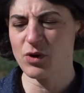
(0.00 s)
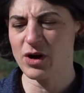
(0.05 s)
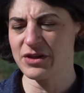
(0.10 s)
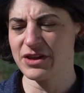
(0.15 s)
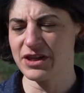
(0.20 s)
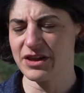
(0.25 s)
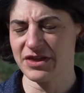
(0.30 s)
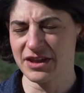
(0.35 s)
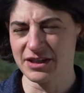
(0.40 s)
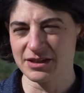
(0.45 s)
where
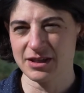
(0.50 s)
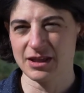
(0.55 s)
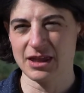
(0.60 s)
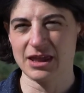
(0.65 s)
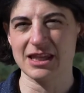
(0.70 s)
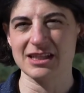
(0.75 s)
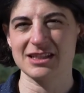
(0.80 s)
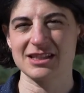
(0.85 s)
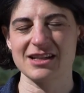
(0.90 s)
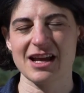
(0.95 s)

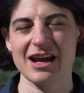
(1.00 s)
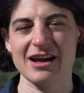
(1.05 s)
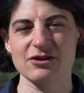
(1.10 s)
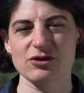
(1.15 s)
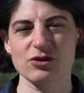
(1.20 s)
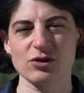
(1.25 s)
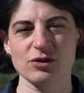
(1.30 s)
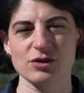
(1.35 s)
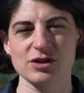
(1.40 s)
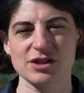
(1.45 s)
the
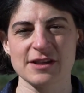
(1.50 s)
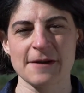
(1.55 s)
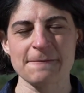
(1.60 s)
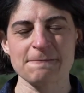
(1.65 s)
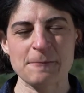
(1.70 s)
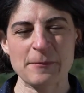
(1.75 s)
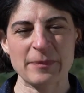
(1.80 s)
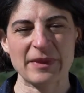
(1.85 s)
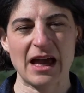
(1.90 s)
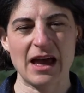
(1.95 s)
standards
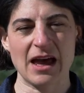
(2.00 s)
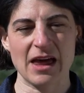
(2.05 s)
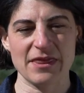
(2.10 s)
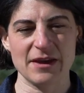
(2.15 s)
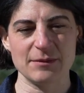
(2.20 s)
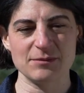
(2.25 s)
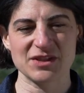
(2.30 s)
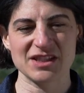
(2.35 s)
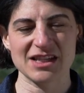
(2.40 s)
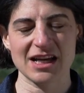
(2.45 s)

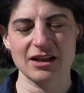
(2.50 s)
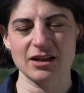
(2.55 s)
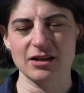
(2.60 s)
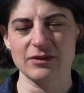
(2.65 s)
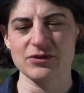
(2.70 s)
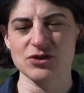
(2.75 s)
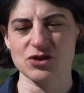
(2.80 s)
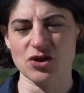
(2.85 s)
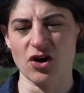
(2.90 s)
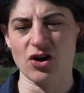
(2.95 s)

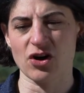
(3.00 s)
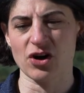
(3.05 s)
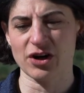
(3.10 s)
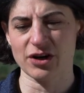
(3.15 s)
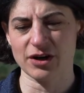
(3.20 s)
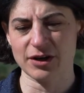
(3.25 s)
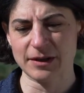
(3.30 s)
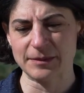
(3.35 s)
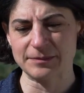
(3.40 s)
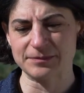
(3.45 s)
themselves
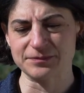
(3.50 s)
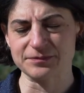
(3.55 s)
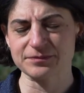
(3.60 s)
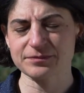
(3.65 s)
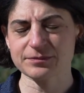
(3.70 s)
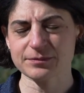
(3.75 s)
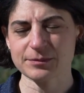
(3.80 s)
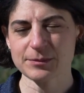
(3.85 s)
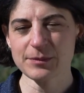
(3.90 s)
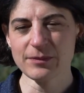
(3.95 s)
are
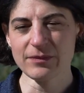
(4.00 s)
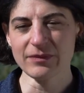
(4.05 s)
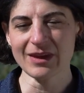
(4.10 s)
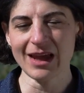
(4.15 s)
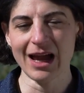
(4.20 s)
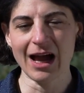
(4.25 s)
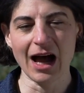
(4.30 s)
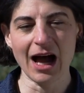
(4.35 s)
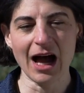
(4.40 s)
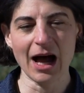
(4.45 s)

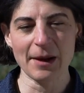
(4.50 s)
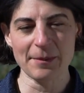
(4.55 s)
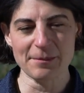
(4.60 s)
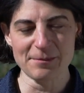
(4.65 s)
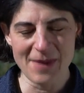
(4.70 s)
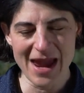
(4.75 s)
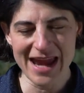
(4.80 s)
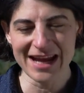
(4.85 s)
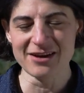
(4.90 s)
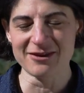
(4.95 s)

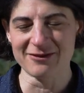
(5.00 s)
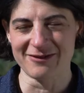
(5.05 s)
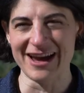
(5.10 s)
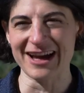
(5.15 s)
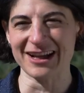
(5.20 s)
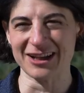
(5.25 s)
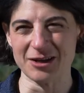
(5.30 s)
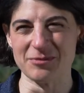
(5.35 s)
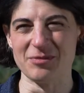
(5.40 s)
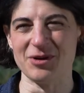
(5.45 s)
made
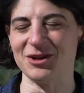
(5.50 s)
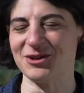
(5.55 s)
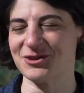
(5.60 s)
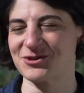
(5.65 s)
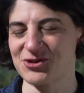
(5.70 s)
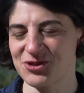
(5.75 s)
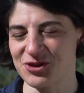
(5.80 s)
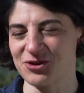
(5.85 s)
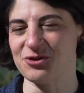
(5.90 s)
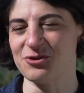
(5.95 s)
available
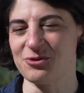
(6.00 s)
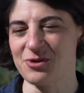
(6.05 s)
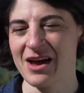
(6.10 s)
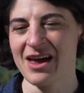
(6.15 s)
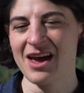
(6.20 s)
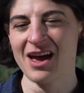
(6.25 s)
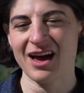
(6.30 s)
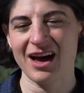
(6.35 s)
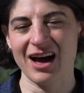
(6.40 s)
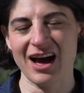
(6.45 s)
to
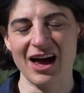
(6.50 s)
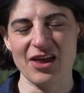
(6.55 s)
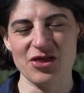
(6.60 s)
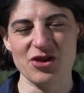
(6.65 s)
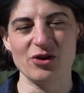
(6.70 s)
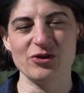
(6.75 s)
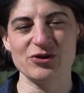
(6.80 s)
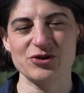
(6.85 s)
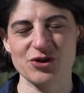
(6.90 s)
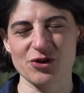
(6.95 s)

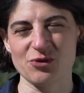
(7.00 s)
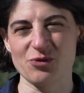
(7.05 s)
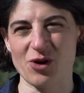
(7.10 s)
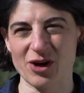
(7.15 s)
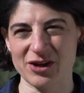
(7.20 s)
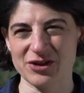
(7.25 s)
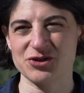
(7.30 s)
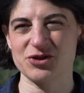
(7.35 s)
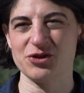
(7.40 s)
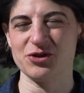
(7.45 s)
those who
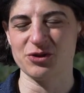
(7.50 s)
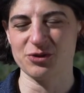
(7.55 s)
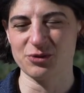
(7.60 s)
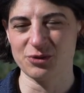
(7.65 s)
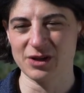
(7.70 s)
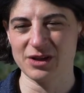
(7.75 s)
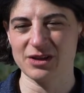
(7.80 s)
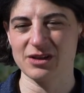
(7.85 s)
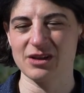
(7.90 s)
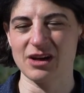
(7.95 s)
want
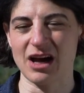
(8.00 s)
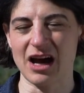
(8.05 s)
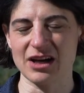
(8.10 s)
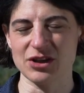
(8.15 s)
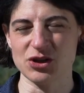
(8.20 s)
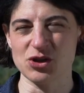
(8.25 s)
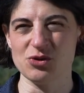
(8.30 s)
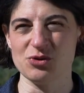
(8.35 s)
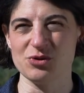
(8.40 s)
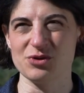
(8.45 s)
to
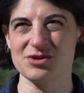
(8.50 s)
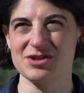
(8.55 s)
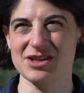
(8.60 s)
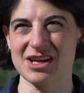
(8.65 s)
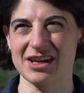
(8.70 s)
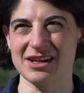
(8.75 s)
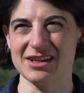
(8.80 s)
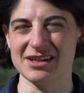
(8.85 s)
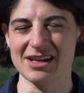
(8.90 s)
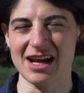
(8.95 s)
use
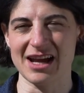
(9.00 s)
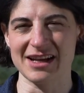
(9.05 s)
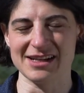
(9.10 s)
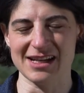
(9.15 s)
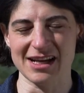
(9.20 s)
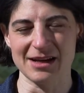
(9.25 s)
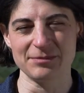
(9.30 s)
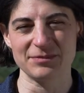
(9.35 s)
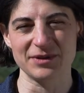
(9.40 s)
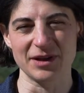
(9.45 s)

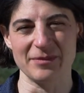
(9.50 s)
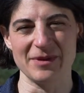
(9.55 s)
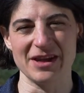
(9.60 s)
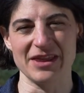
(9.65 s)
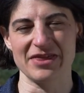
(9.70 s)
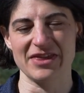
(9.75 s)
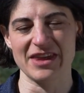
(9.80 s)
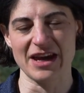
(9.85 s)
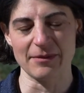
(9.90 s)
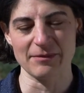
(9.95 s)
and
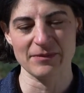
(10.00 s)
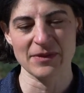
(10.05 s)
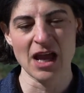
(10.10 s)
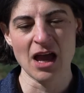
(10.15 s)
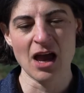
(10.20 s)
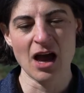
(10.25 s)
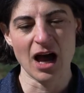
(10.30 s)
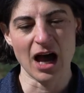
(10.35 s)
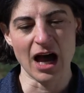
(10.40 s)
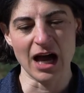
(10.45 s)
implement them.
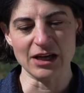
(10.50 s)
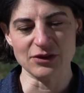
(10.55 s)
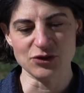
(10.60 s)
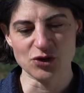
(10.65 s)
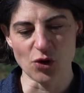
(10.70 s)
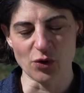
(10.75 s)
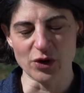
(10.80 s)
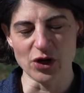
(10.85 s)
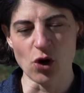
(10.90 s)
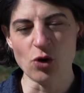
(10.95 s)

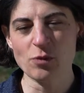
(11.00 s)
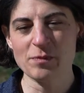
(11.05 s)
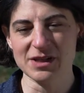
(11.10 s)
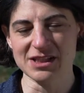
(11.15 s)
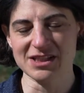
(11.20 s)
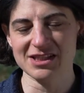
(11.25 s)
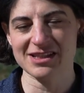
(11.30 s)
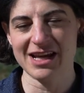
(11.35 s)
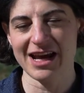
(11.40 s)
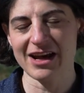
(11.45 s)
So an
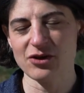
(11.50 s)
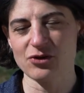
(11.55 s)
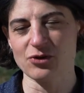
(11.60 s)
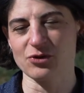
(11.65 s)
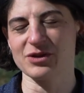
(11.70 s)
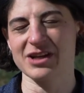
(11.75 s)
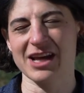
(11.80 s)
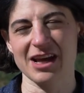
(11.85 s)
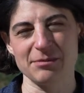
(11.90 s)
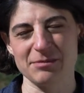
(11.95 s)
open
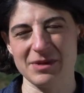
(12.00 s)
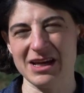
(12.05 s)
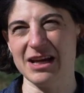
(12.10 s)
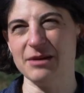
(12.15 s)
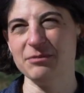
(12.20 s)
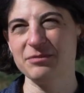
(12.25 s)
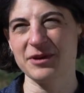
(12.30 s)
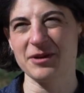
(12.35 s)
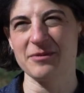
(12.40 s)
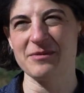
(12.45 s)
standard can be
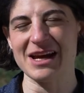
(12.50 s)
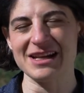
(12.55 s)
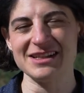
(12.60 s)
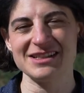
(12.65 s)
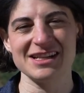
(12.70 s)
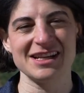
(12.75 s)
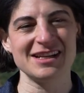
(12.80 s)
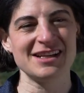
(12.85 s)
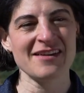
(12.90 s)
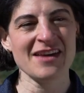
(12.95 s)

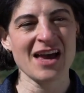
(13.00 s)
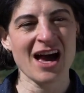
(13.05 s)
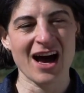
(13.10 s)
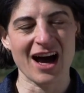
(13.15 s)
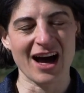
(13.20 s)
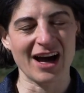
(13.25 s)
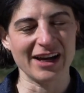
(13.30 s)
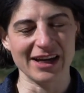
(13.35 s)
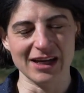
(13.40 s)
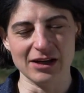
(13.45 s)
implemented
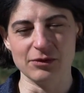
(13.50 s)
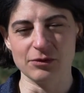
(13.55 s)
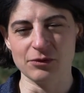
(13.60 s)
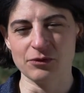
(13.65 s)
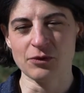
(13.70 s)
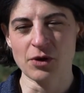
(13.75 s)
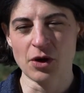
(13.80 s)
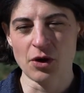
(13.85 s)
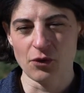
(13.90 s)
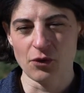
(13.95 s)
in